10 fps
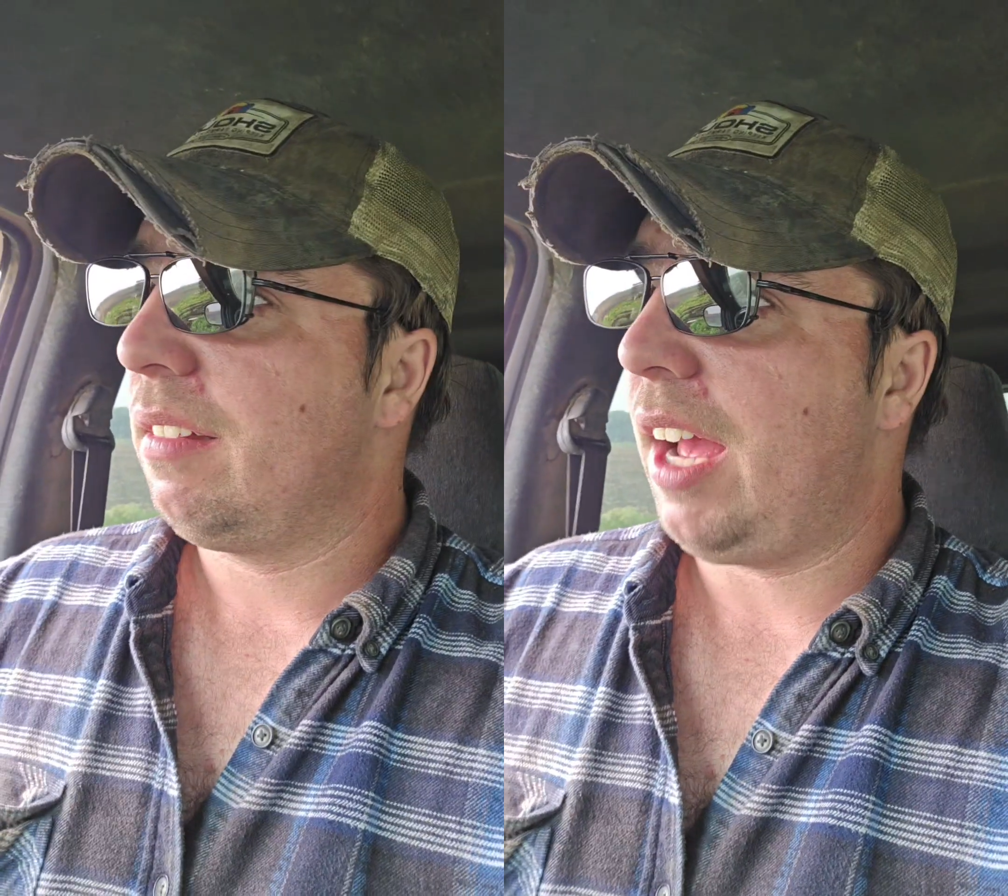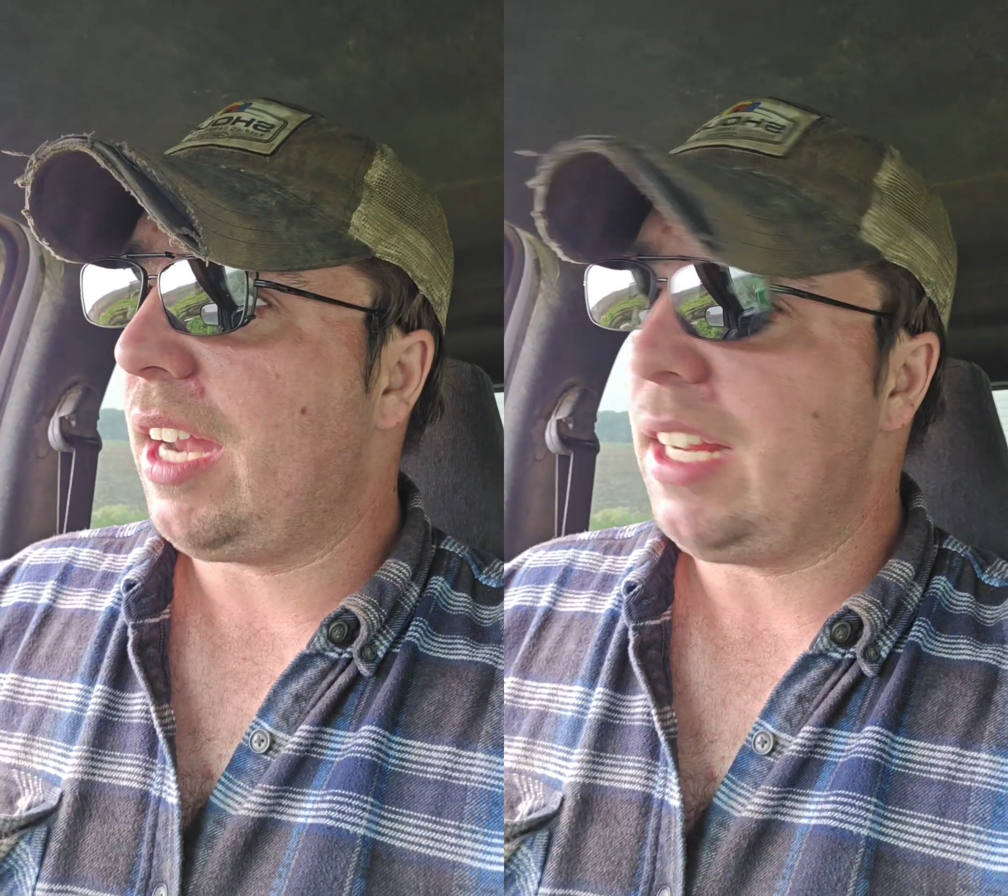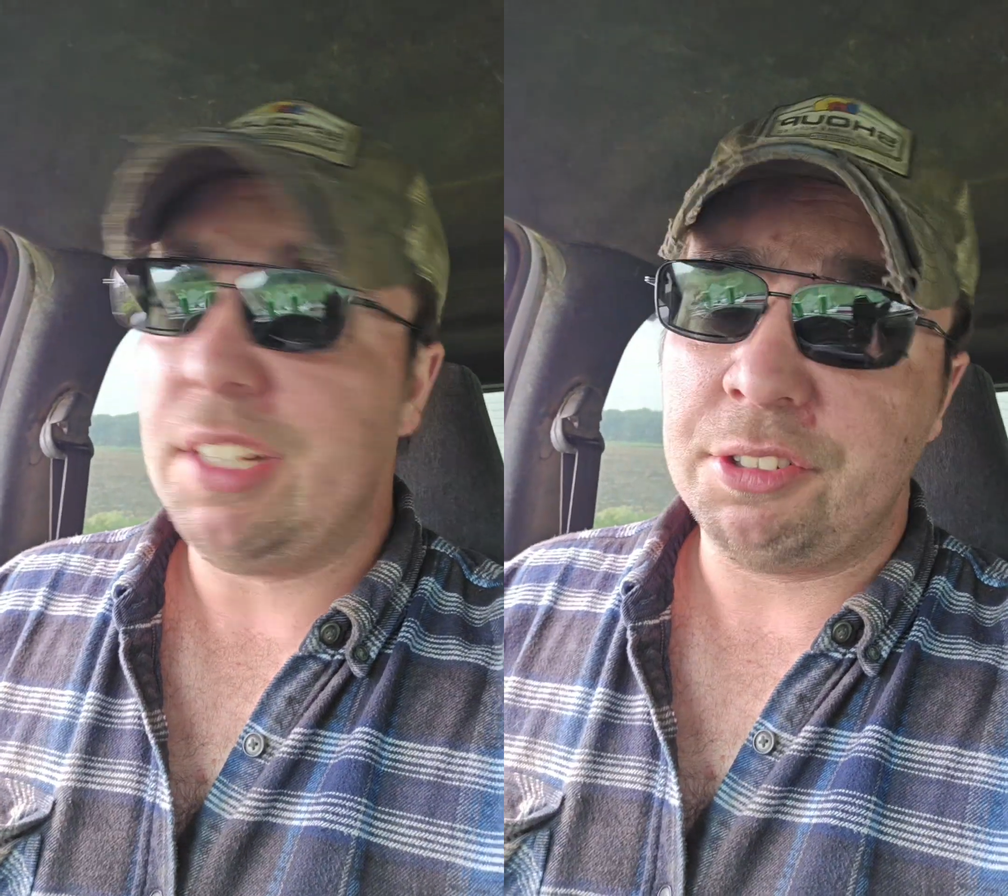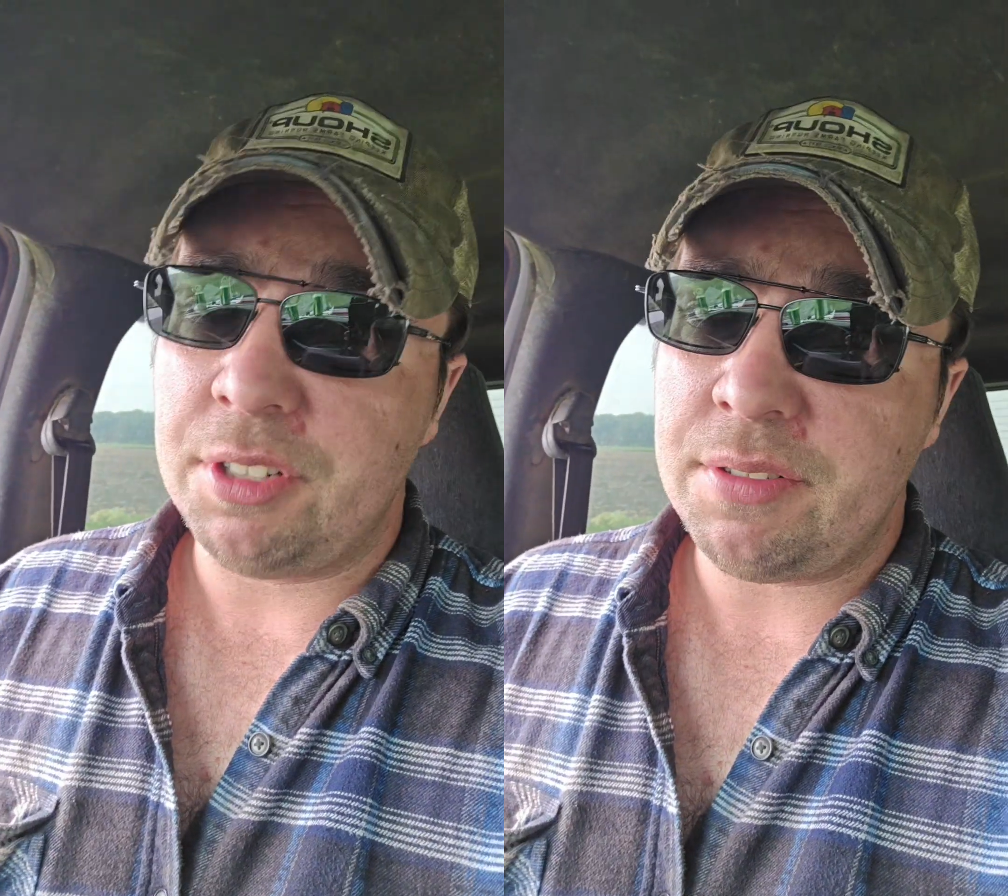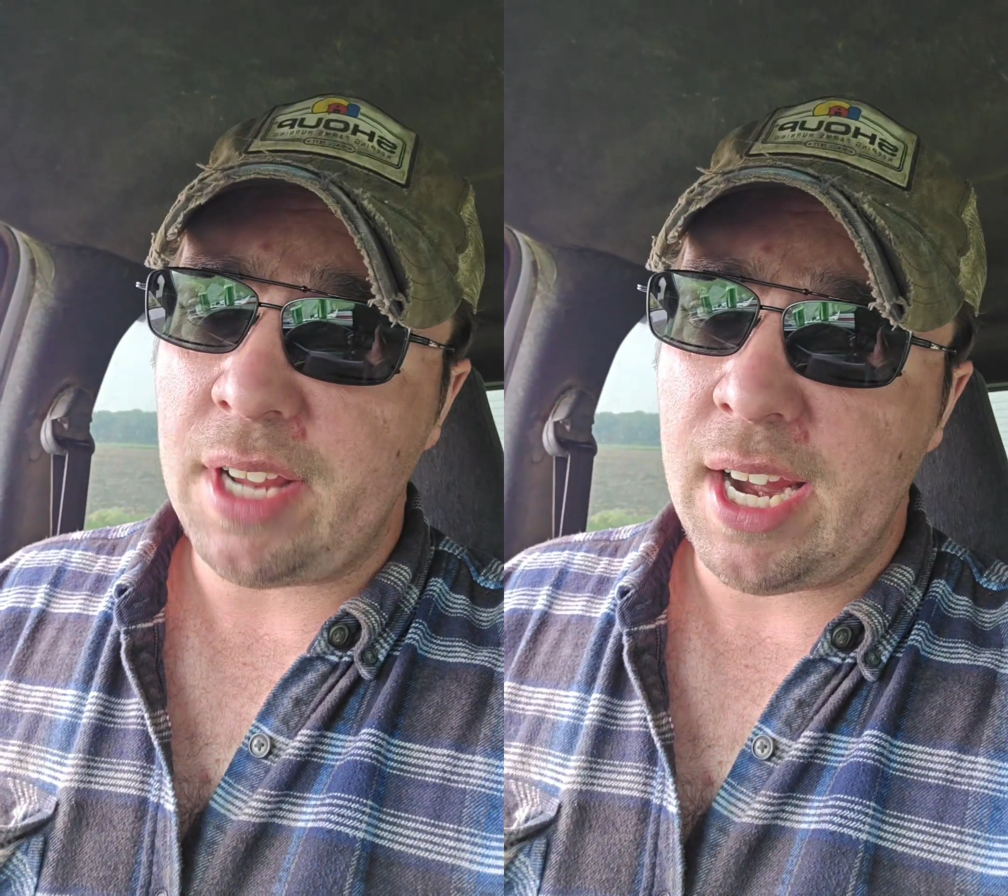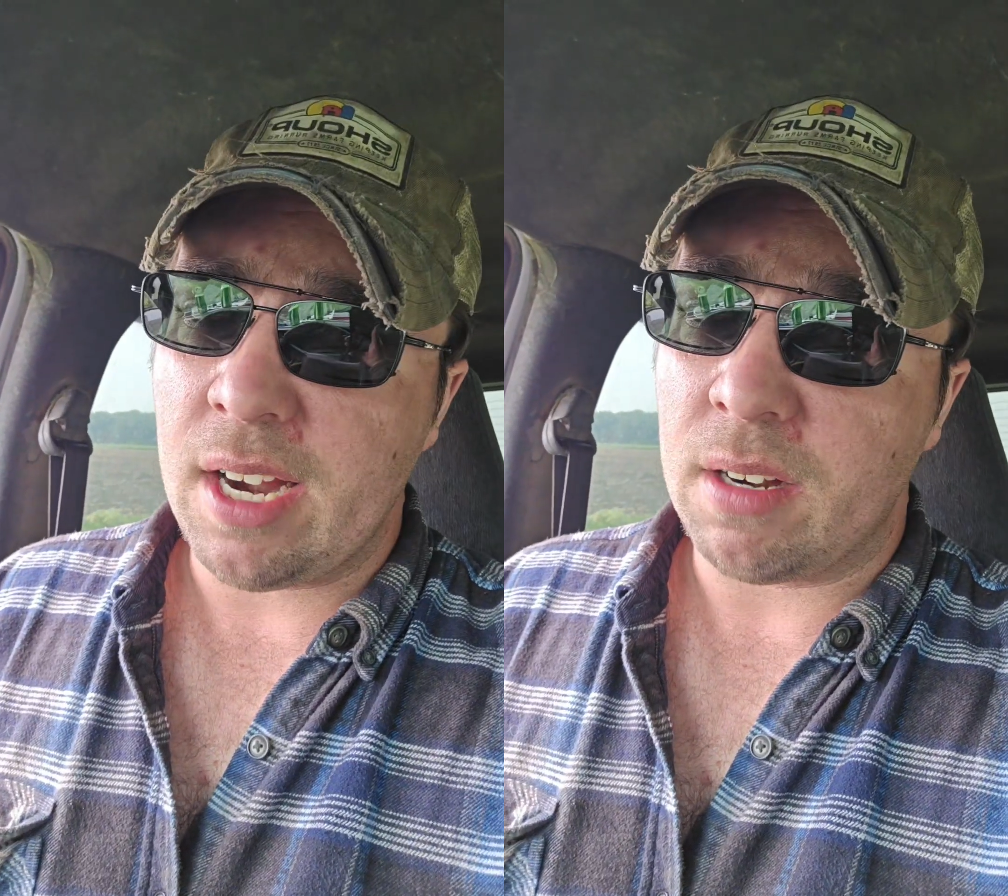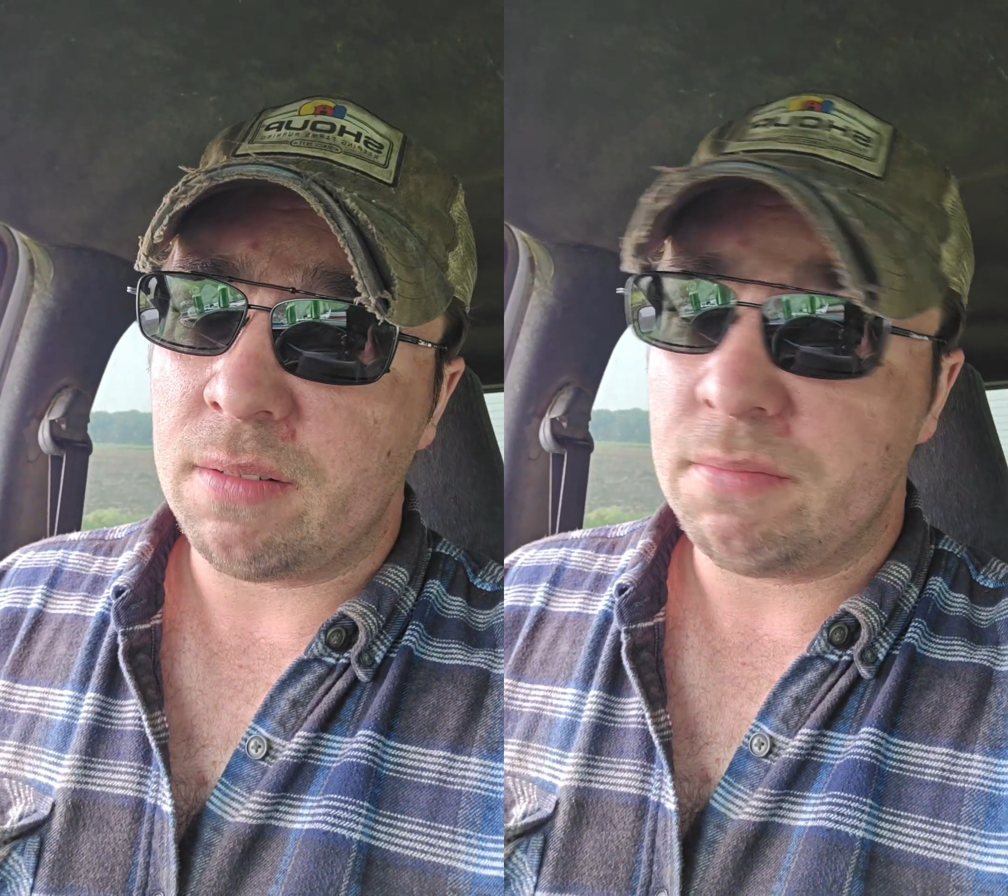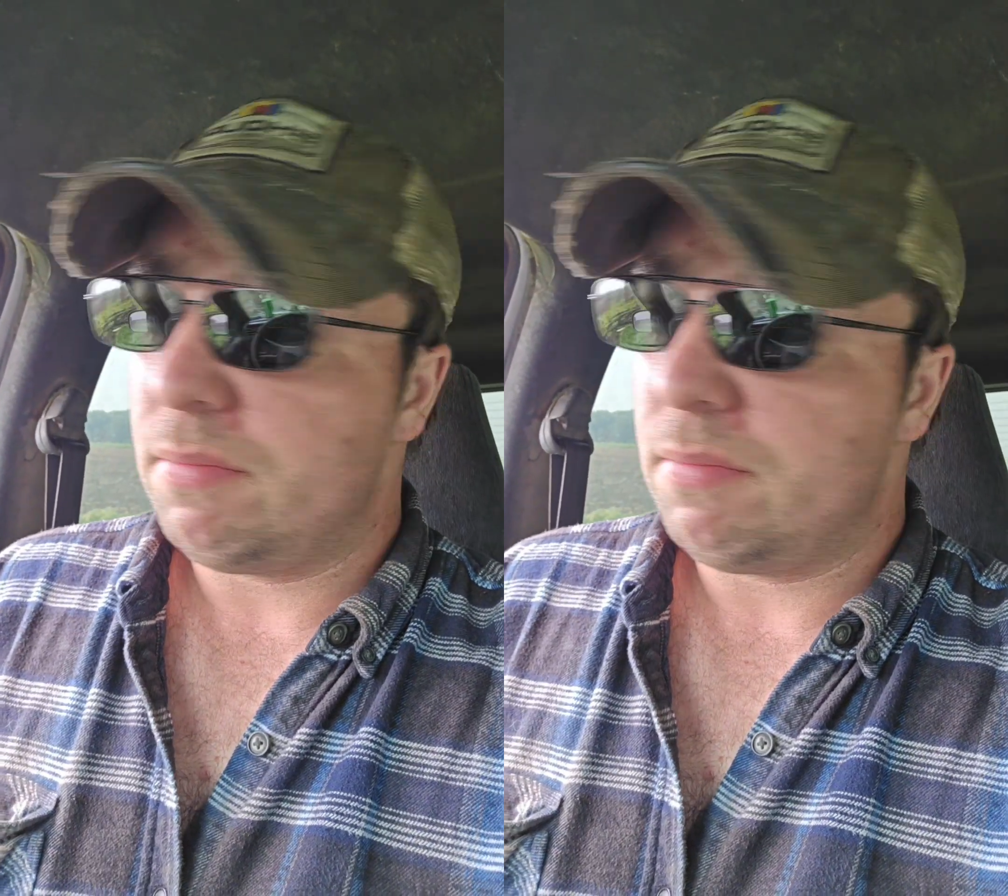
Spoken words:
and introduce air.